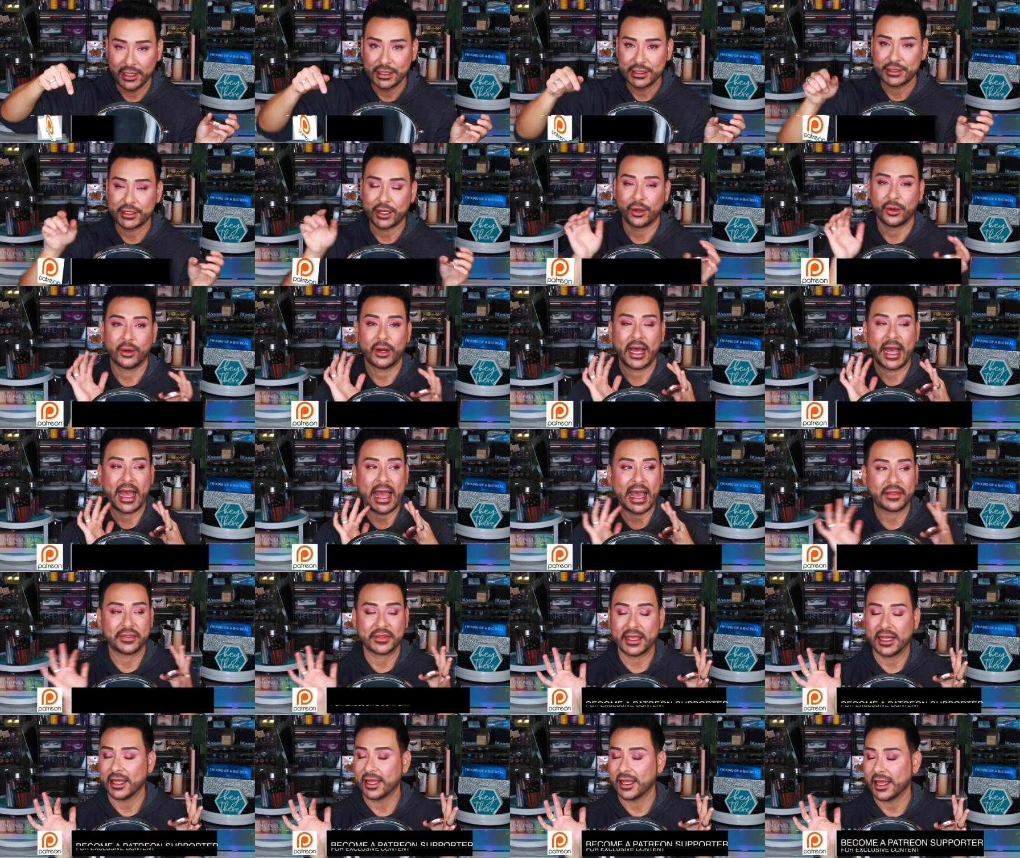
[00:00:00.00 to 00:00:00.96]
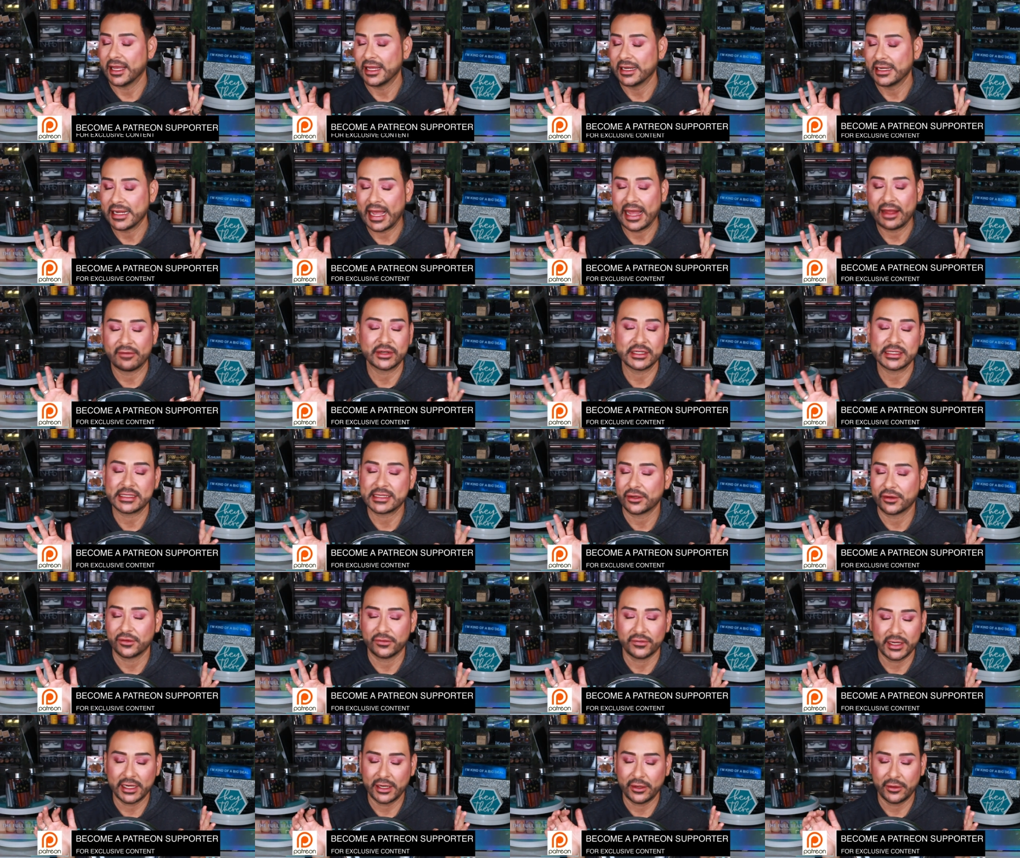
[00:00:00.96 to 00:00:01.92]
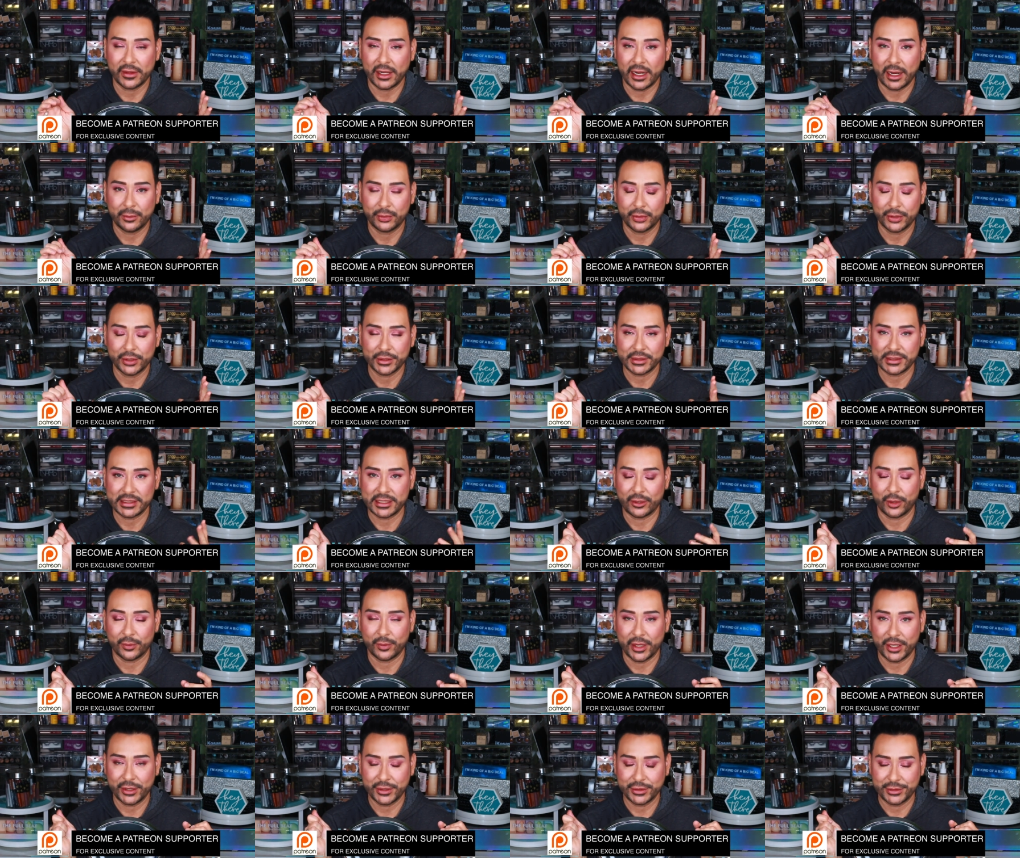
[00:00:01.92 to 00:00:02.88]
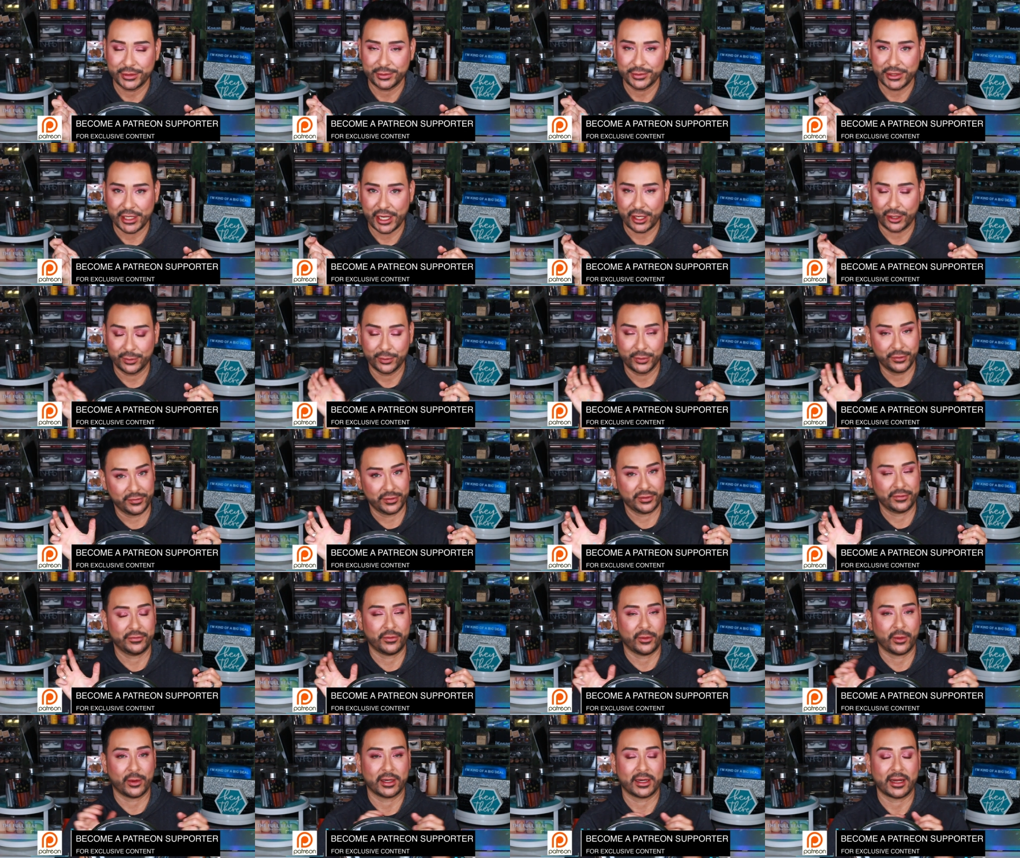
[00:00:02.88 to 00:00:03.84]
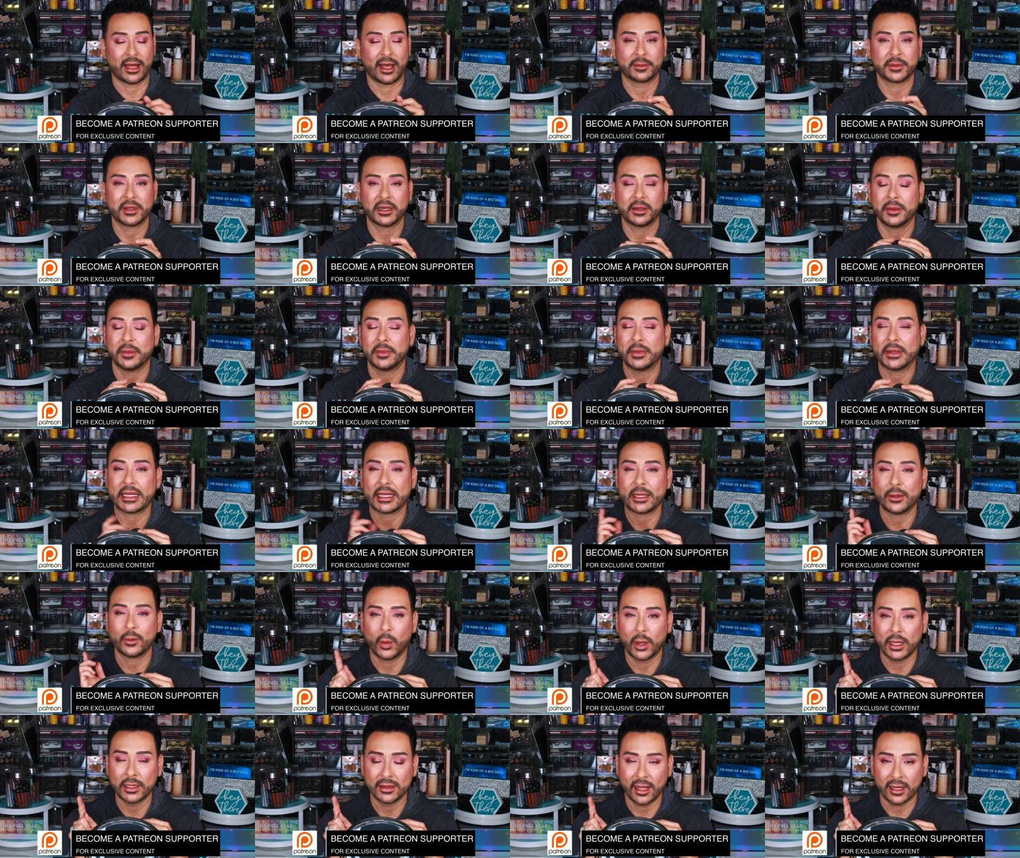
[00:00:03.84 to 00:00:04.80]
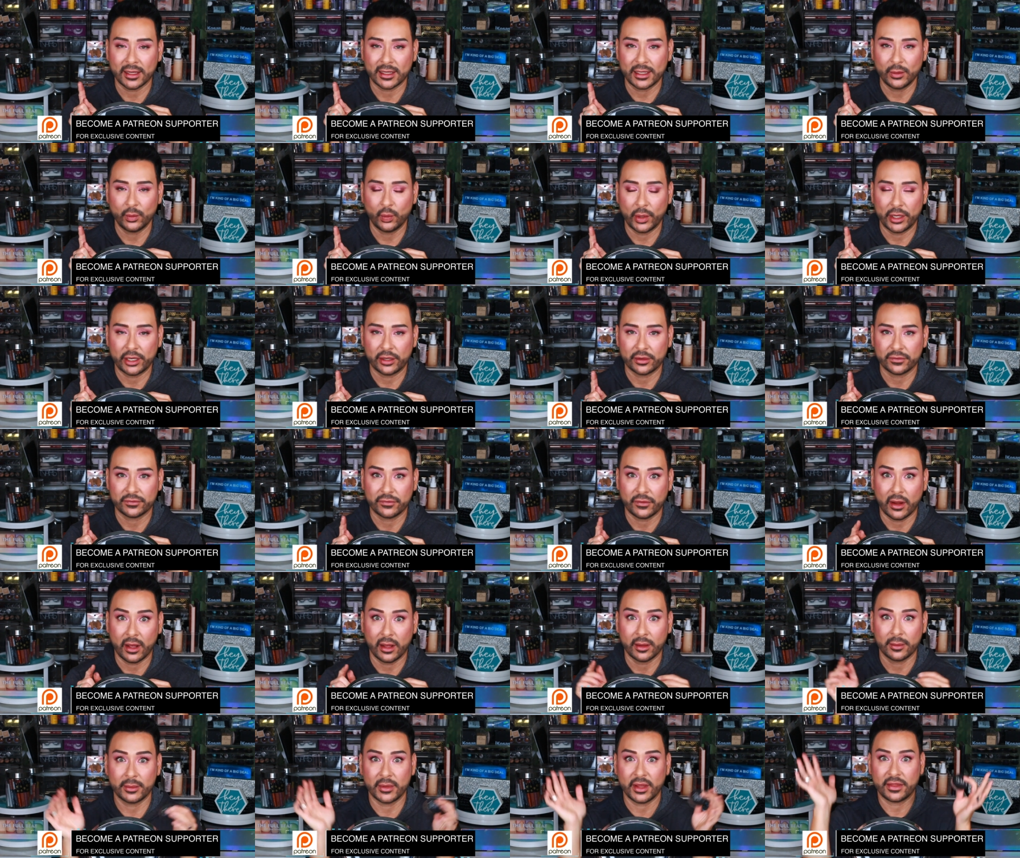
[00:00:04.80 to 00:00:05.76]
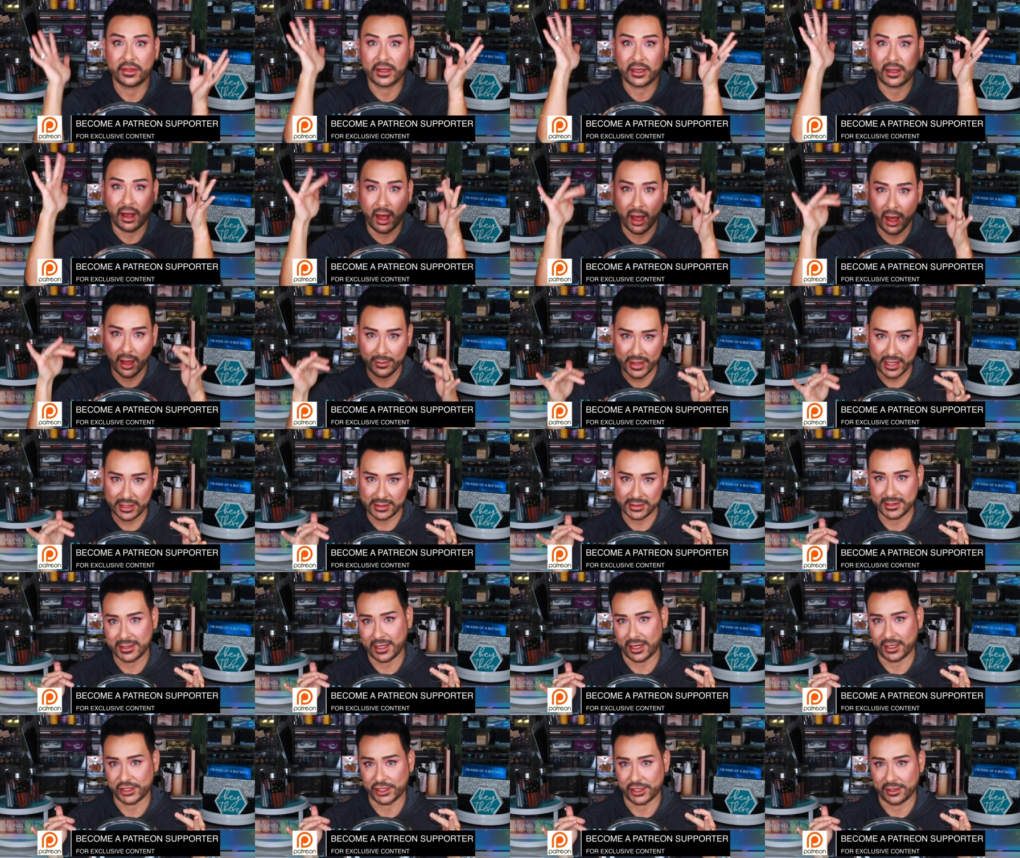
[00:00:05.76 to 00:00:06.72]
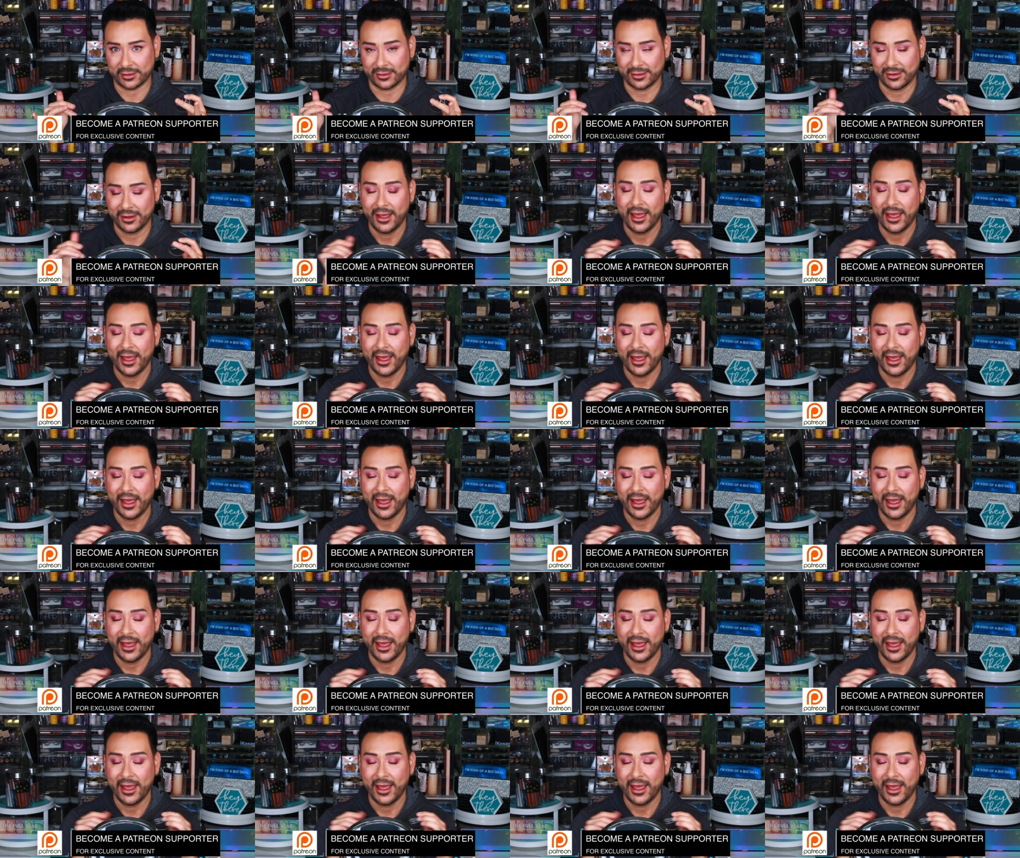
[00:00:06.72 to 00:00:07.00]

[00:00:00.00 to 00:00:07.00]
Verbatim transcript: So at the in every single video that I produce here on my YouTube channel moving forward, I'm going to be picking one lucky winner from the comment section,